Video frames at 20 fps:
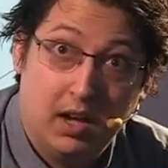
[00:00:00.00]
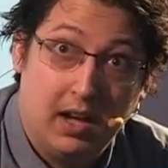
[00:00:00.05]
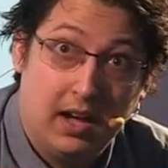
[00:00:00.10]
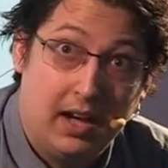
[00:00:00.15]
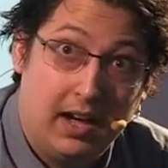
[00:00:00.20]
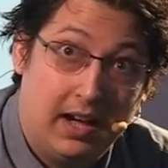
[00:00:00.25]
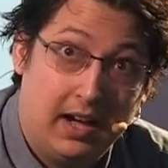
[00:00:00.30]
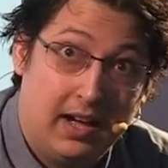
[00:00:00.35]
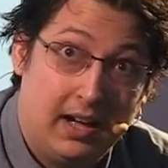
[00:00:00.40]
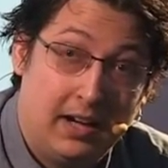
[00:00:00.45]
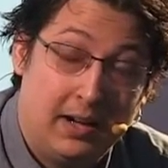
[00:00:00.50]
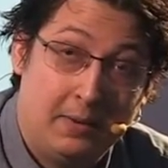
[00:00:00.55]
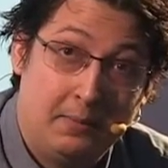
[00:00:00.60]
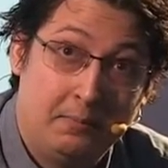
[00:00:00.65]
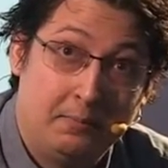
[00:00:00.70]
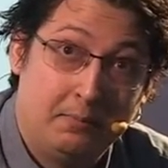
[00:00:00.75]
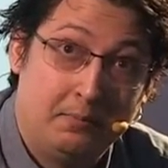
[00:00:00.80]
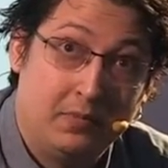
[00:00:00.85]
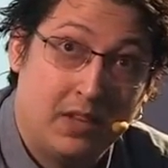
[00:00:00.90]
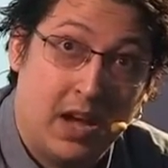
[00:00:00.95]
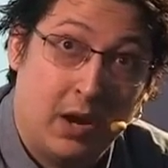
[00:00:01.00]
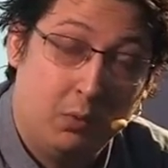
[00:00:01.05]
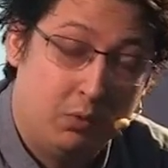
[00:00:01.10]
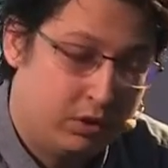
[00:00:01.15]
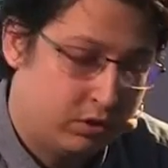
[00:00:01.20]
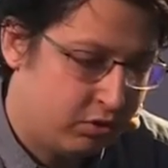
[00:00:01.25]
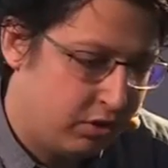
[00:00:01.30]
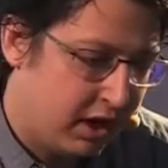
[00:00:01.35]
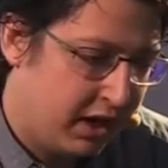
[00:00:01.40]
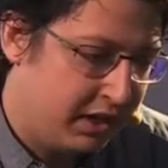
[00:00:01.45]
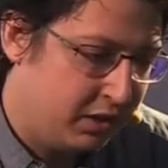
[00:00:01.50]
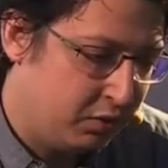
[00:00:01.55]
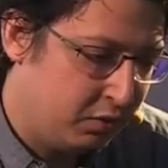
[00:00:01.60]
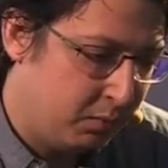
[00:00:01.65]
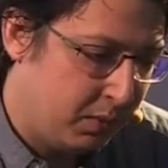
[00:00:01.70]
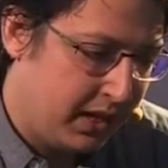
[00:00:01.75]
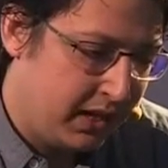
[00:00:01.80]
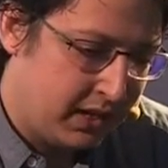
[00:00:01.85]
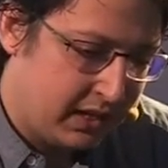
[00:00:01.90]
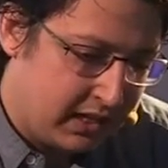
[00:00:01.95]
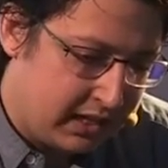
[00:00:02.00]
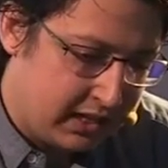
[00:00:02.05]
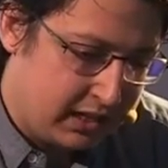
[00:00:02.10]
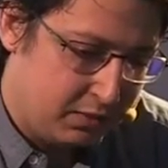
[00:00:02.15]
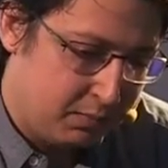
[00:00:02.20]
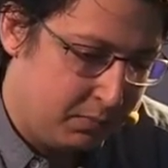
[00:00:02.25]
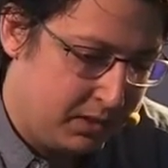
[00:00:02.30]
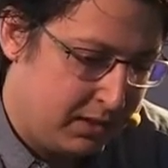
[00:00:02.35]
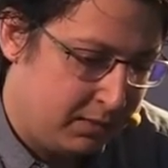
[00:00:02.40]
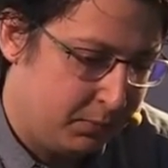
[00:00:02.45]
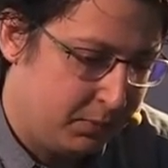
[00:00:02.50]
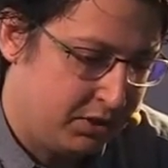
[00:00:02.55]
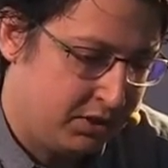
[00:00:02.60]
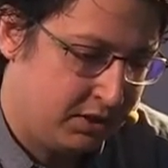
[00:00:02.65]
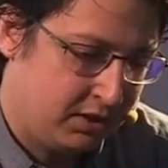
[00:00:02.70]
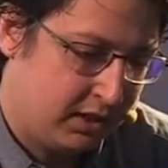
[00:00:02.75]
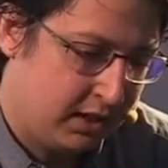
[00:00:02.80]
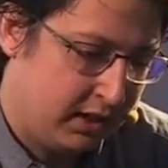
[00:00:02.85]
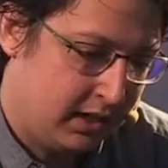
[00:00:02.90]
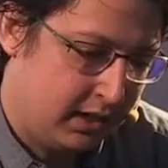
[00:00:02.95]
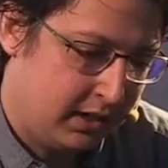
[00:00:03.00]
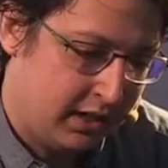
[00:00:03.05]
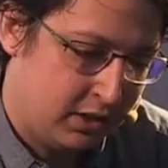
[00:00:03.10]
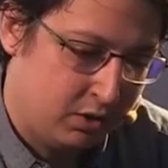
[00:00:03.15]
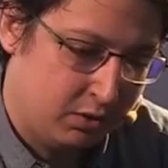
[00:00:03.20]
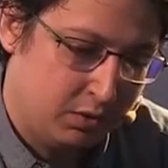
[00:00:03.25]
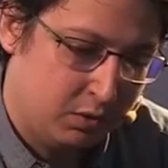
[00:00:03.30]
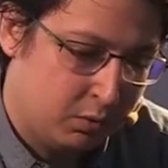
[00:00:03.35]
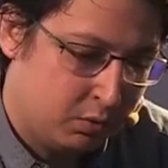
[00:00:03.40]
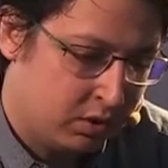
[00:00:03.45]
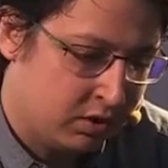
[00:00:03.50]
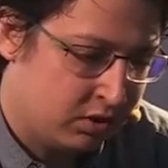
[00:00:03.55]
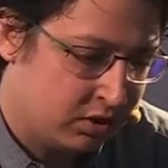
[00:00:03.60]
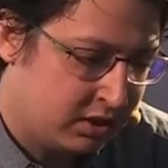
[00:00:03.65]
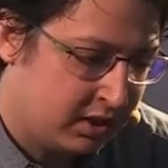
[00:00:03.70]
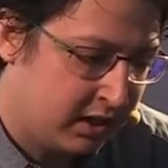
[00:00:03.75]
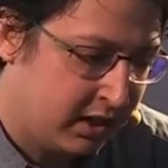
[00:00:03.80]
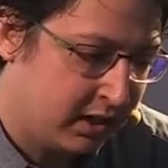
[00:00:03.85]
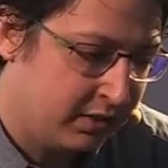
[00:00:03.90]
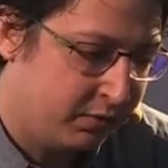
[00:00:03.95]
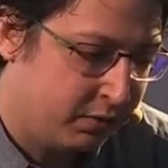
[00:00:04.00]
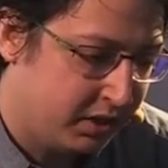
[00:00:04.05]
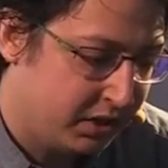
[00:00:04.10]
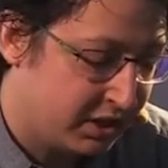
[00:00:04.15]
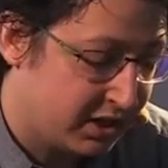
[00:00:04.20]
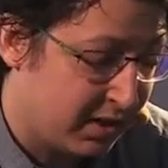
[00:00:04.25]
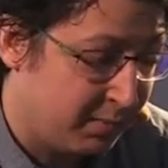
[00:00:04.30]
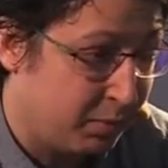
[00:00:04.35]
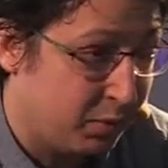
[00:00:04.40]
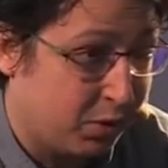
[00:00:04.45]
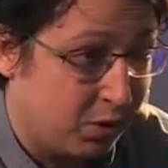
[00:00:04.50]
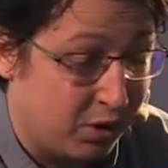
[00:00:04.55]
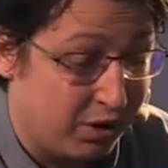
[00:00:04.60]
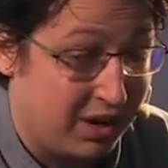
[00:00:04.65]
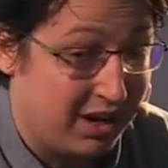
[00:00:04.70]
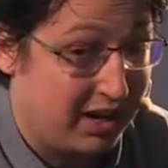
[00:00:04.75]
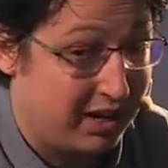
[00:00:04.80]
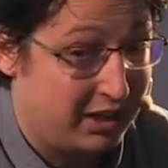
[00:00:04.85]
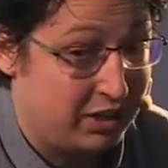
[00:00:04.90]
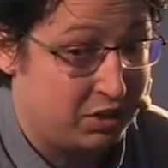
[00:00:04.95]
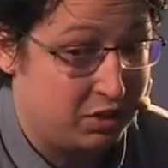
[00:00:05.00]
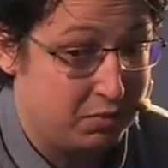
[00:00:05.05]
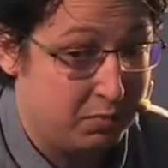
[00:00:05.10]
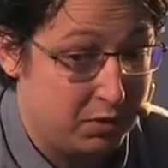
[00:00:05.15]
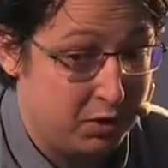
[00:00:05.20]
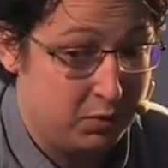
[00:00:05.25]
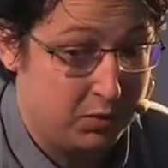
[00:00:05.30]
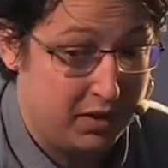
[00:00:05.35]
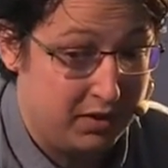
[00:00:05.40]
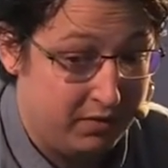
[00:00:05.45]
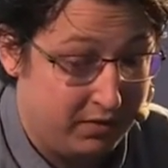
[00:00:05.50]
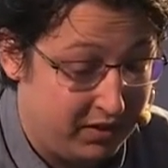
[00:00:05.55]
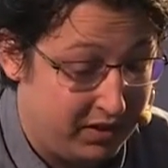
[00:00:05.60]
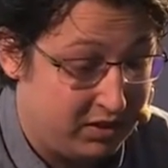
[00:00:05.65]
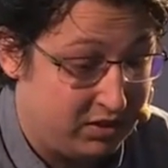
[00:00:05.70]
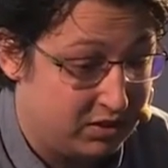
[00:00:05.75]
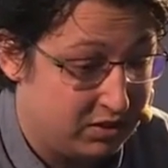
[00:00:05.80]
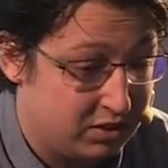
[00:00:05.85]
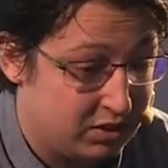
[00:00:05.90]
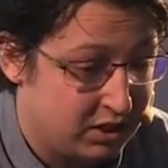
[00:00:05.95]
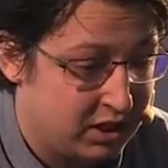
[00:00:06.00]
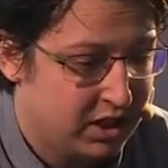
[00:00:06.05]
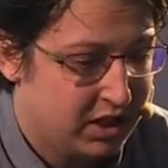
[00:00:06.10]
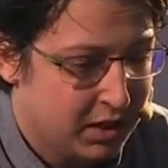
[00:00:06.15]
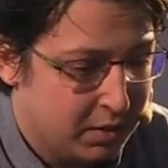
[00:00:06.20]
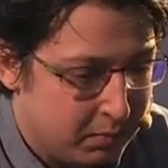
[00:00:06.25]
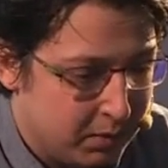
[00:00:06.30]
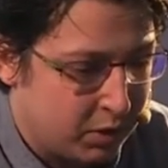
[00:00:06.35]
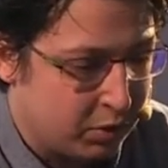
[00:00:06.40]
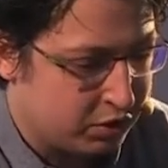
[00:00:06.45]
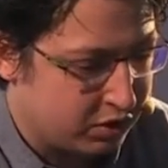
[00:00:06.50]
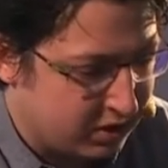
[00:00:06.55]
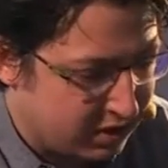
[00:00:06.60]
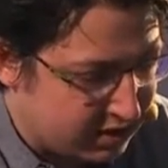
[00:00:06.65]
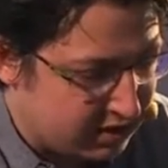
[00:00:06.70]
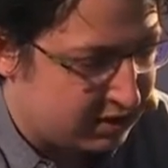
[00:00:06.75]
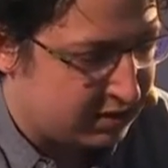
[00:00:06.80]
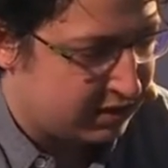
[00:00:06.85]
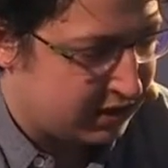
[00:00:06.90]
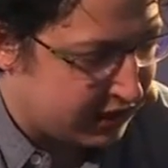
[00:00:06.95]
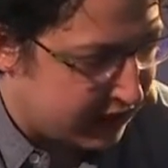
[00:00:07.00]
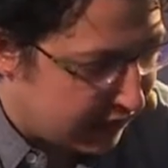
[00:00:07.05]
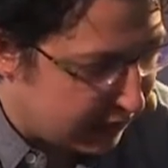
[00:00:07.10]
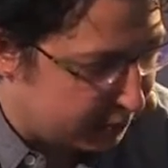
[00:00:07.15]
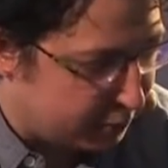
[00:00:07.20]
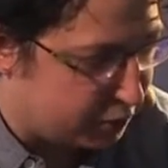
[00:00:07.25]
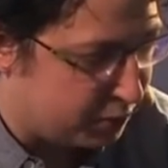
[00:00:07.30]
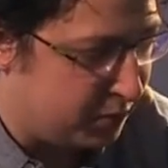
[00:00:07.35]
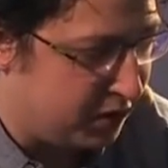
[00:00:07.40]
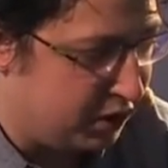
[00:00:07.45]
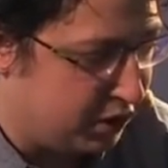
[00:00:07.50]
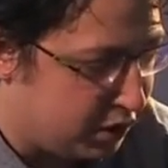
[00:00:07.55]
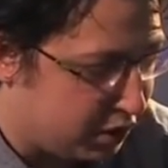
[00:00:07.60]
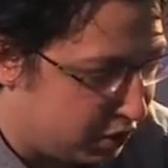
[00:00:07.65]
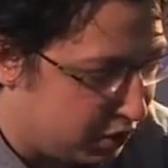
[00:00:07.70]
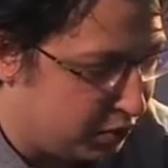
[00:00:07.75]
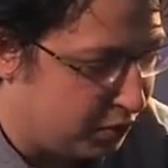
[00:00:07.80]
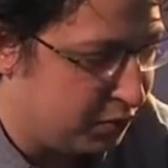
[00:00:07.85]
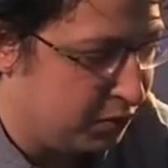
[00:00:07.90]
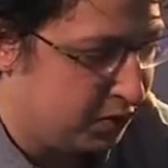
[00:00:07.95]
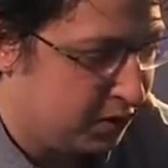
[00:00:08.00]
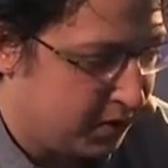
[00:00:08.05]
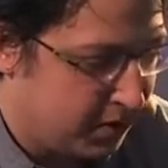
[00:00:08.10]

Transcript: I will try to make heat maps in order to understand, for example, correlation between features, because this helps me to